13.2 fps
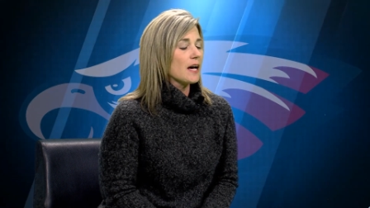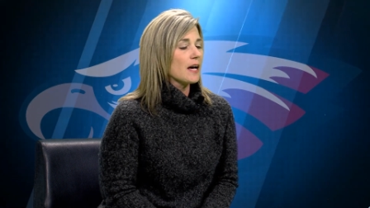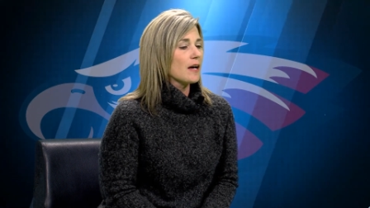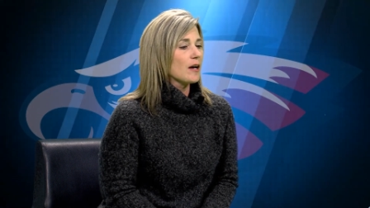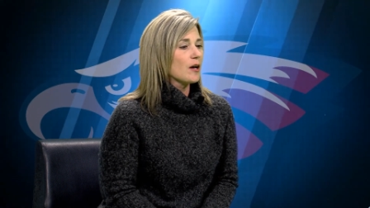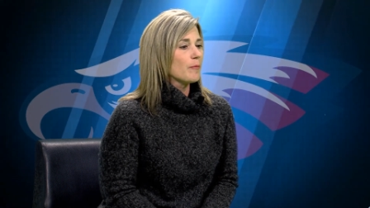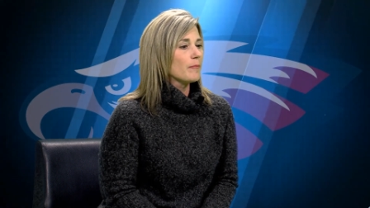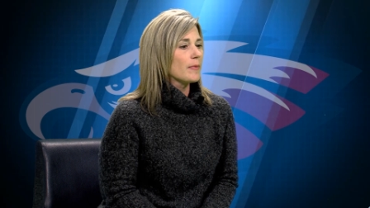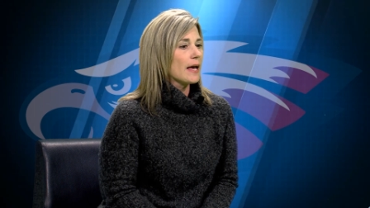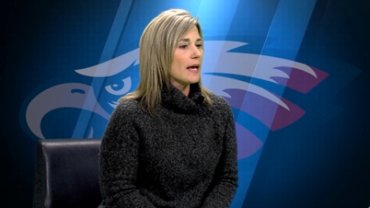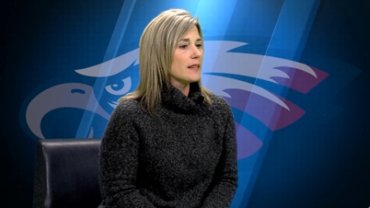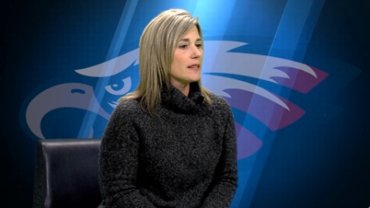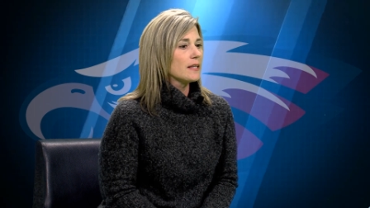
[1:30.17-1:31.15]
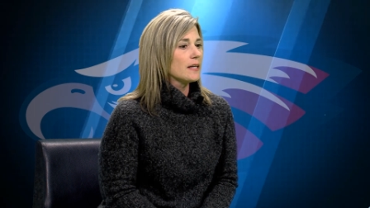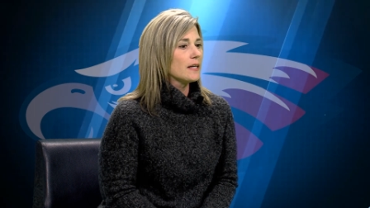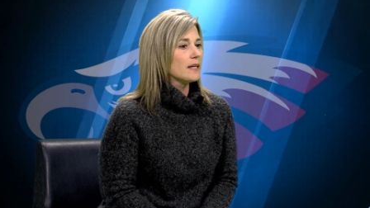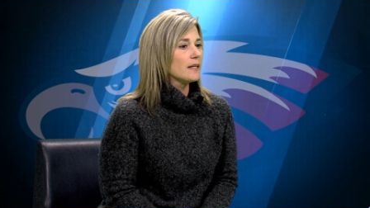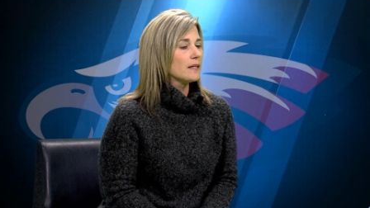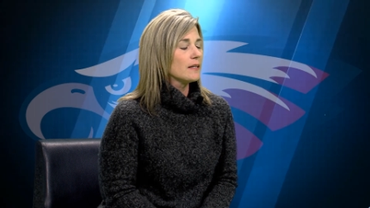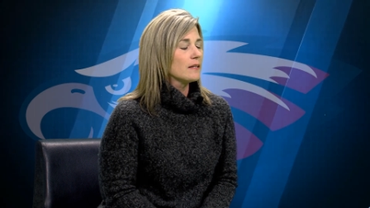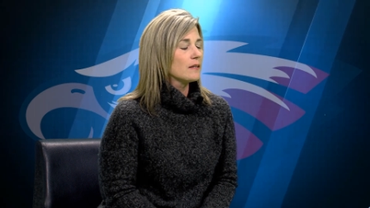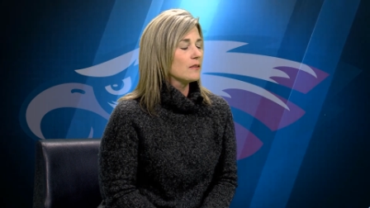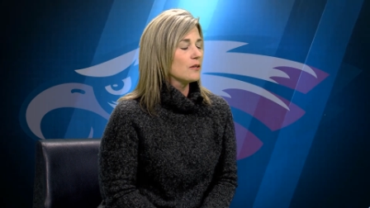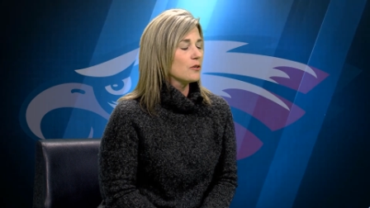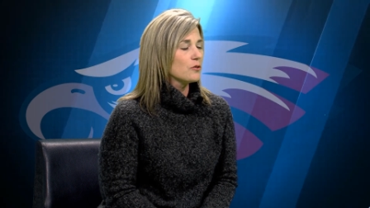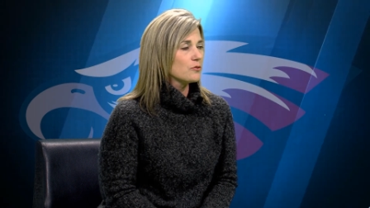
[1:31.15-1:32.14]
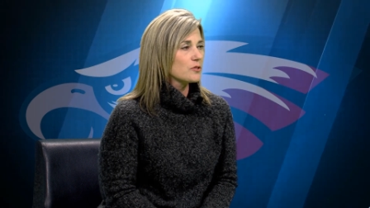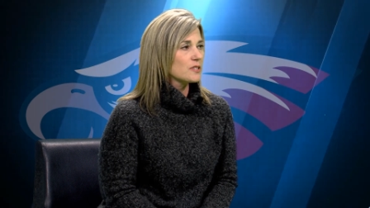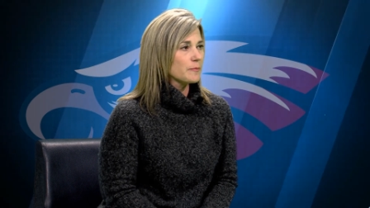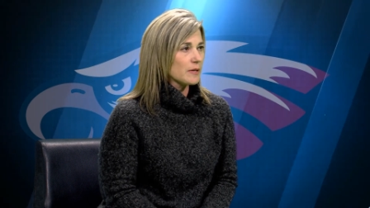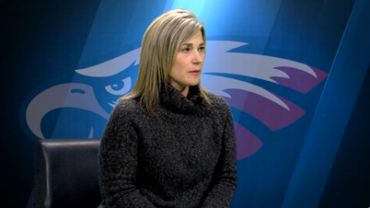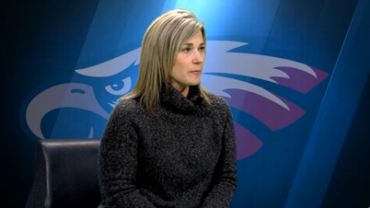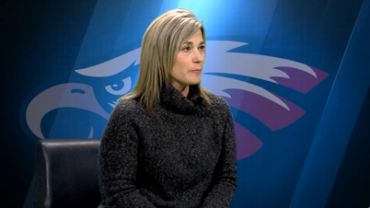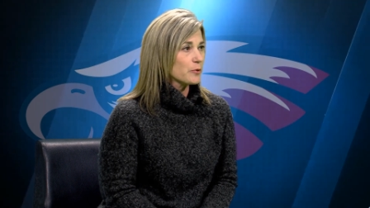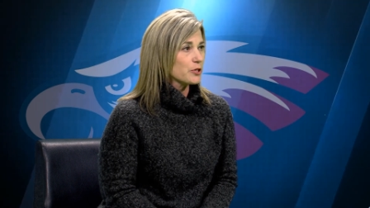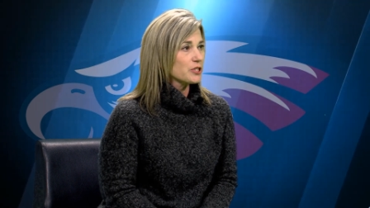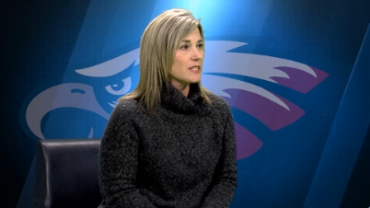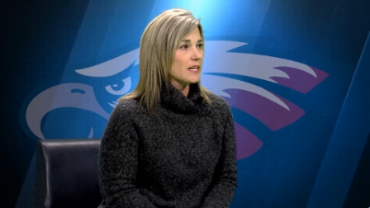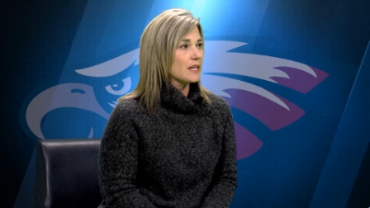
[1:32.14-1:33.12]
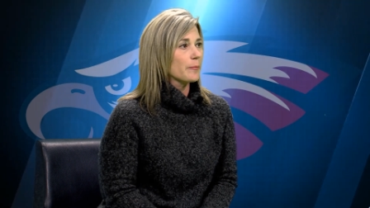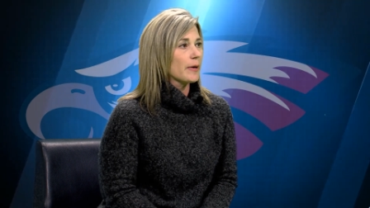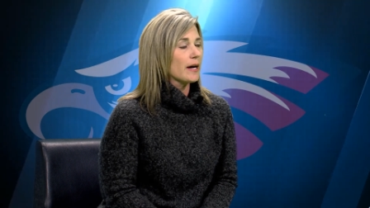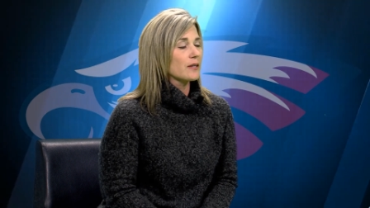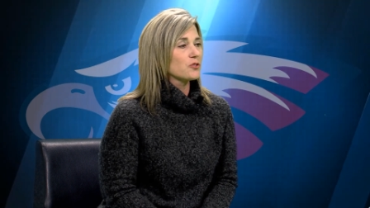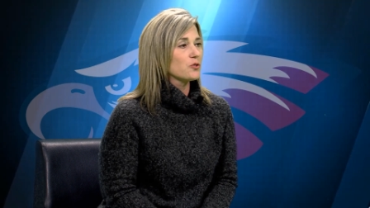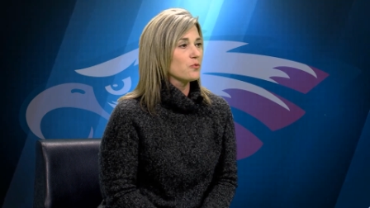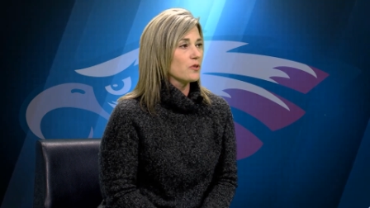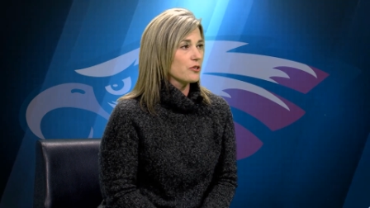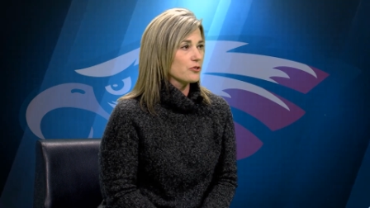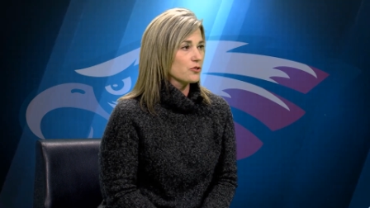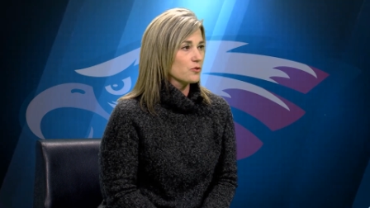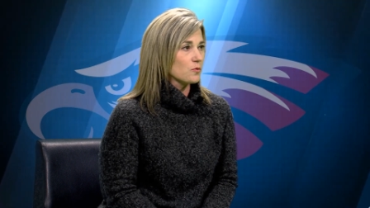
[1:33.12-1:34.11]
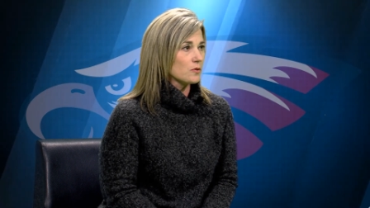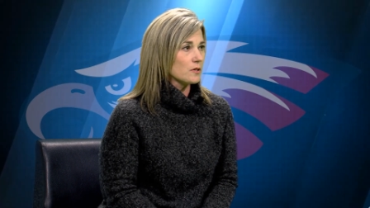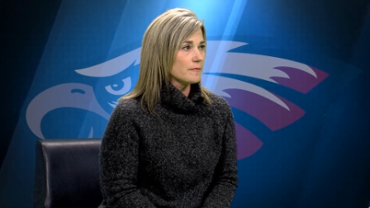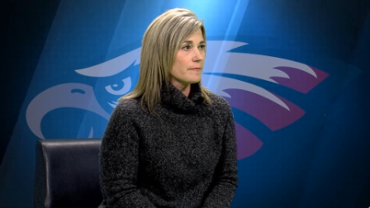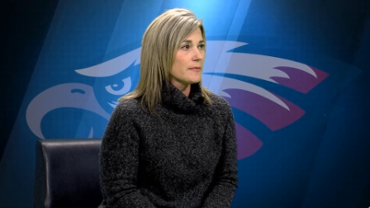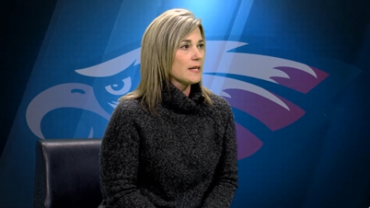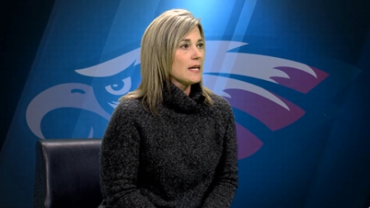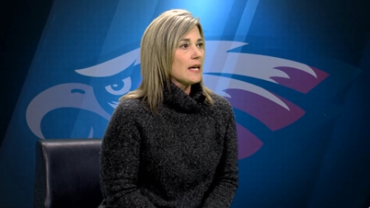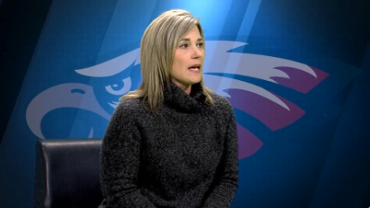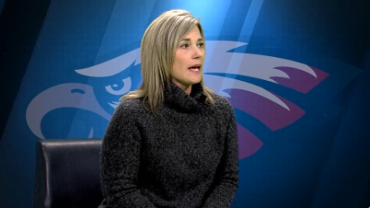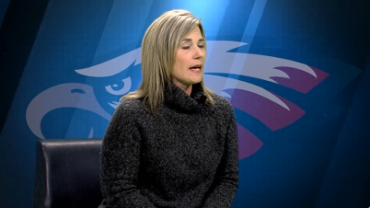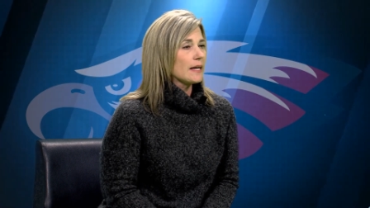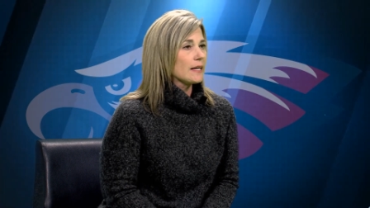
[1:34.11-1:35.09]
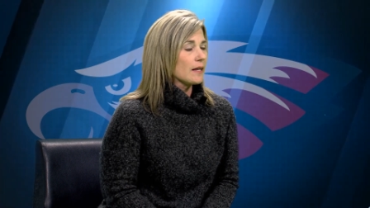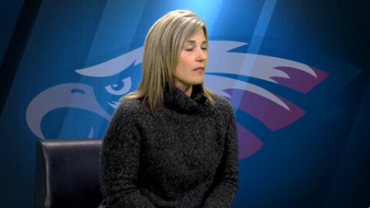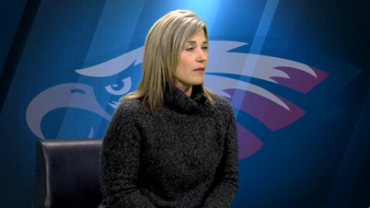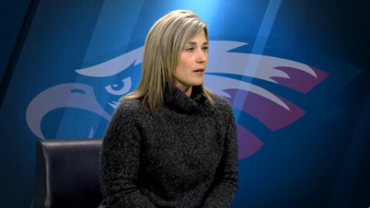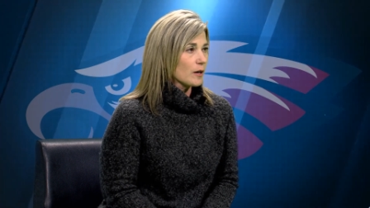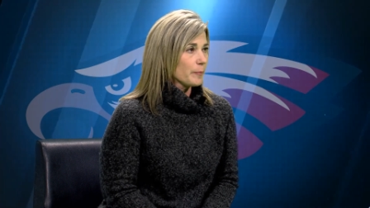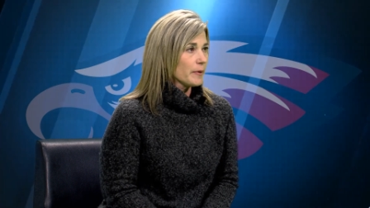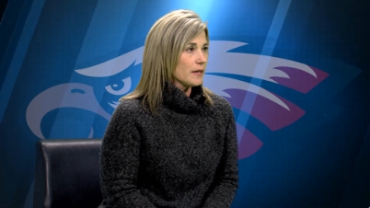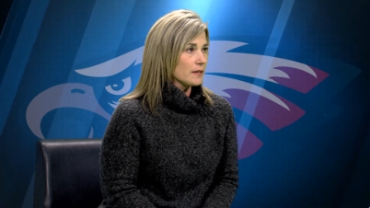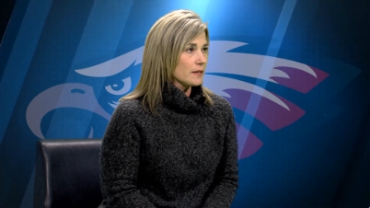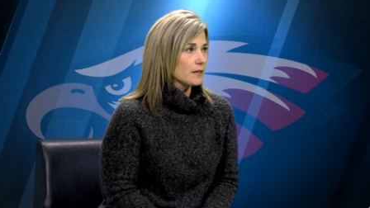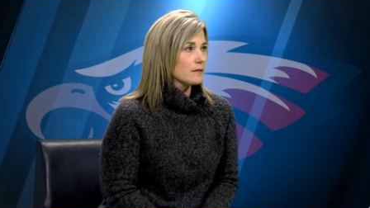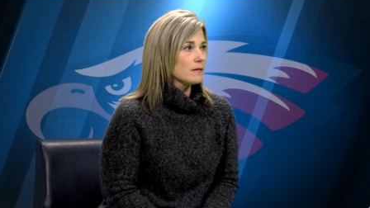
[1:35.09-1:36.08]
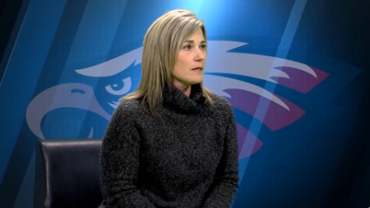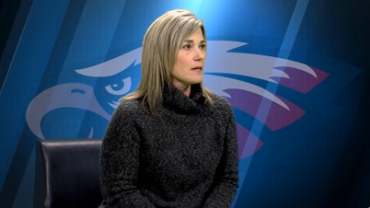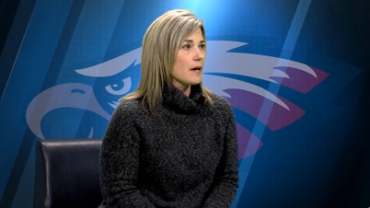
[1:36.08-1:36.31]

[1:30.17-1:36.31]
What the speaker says: and then those committee members take it back to their school and get their opinion,